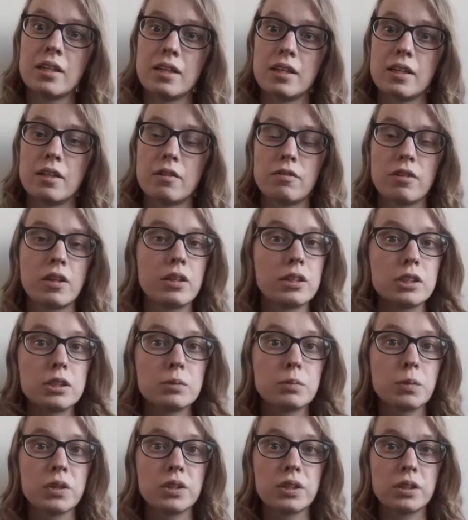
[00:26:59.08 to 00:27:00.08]
in a very
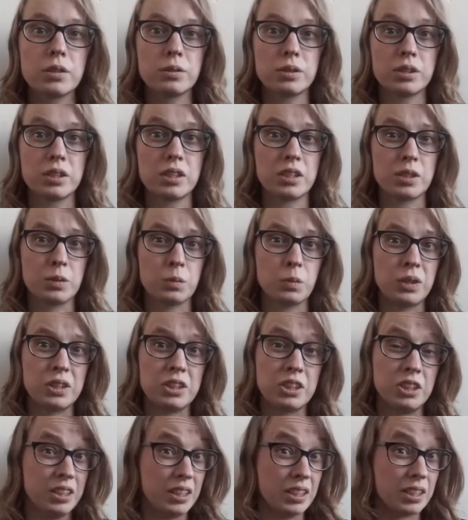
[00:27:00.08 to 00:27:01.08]
small doses,
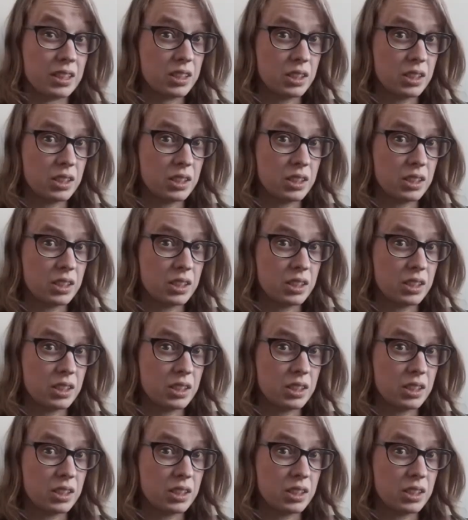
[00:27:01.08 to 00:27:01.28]
which did